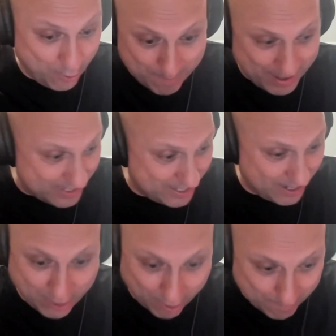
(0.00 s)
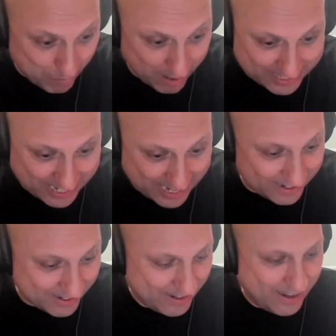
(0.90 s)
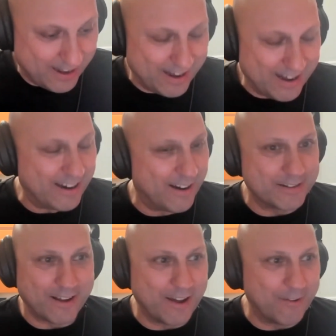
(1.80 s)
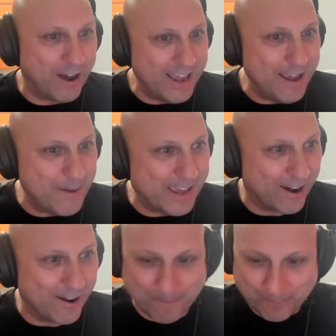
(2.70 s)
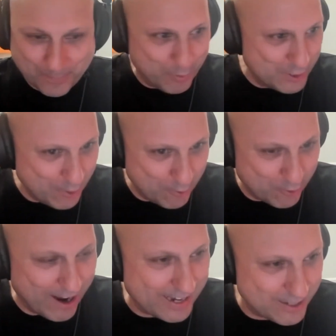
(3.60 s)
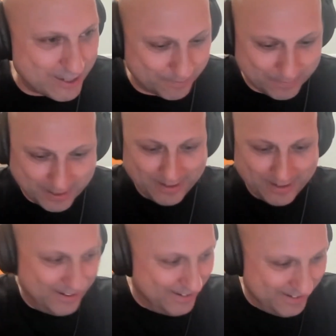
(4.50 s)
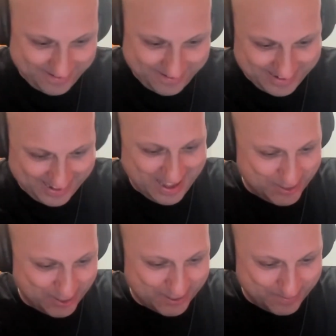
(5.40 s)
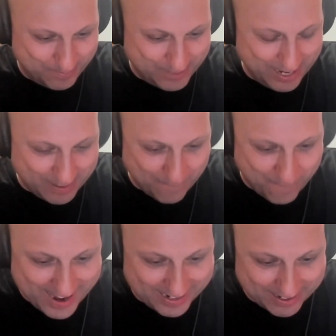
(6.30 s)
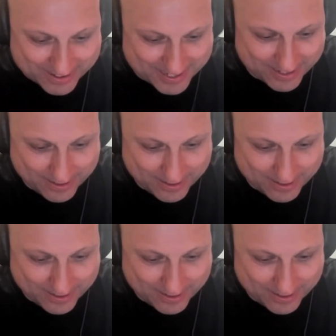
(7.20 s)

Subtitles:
the mixer, got them plugged in, and I was like, right, here we go. Put two tracks on, and then just did the faders,